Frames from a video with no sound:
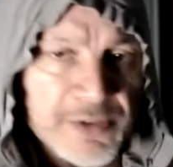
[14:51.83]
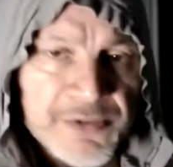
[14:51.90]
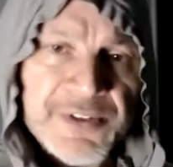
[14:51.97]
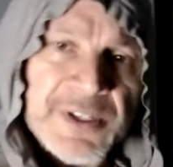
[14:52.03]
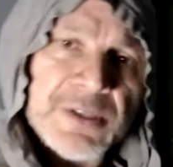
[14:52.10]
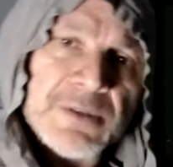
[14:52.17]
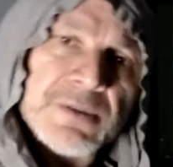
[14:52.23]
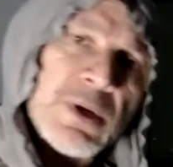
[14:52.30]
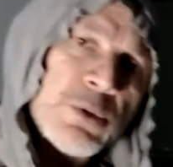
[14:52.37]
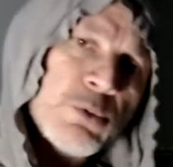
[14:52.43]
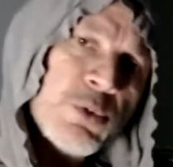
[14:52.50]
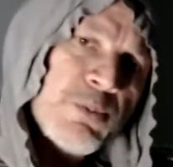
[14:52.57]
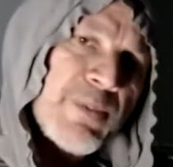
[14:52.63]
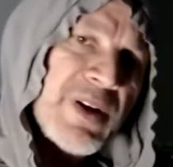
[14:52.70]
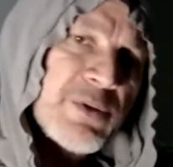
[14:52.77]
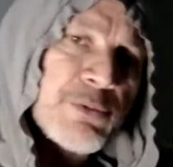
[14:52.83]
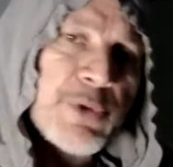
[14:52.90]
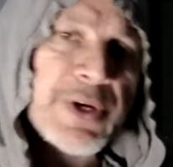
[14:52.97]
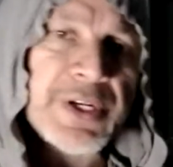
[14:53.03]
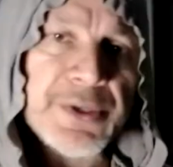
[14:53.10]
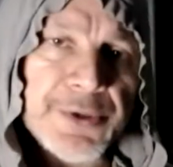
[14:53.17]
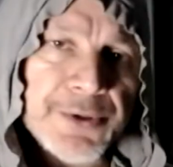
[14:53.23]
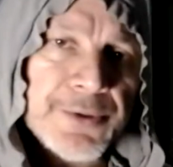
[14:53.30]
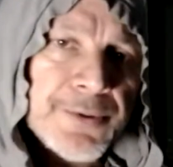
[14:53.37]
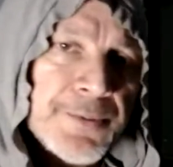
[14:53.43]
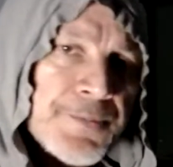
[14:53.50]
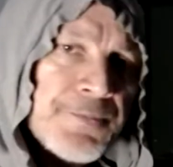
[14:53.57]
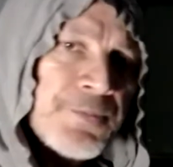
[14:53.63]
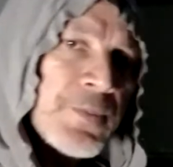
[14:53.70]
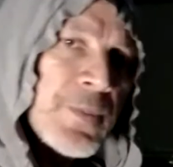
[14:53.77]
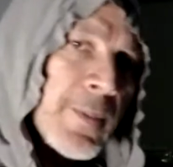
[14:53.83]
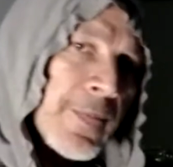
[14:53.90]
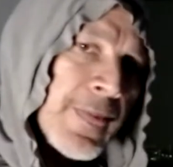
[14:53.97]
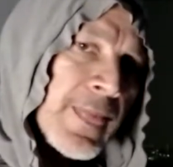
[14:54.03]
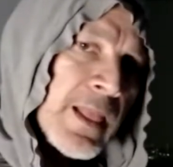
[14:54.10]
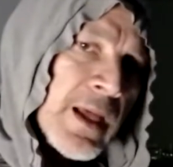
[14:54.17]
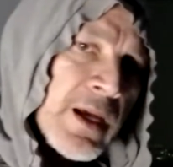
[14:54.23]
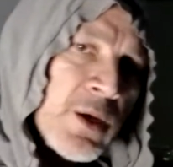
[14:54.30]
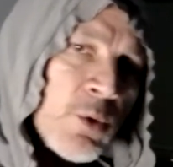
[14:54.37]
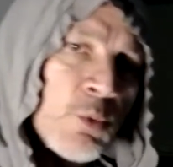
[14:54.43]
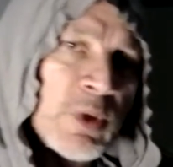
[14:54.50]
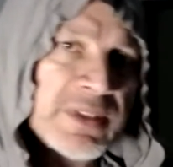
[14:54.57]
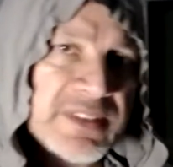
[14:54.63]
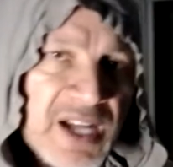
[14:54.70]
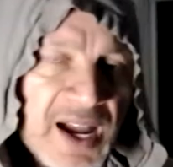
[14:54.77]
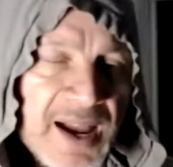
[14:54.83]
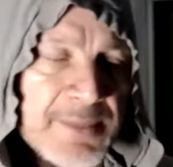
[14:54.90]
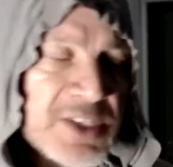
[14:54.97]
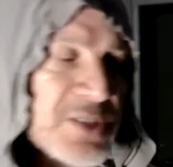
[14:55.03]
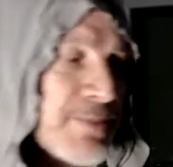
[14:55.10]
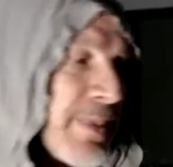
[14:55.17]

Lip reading: of figure out with my reader what time is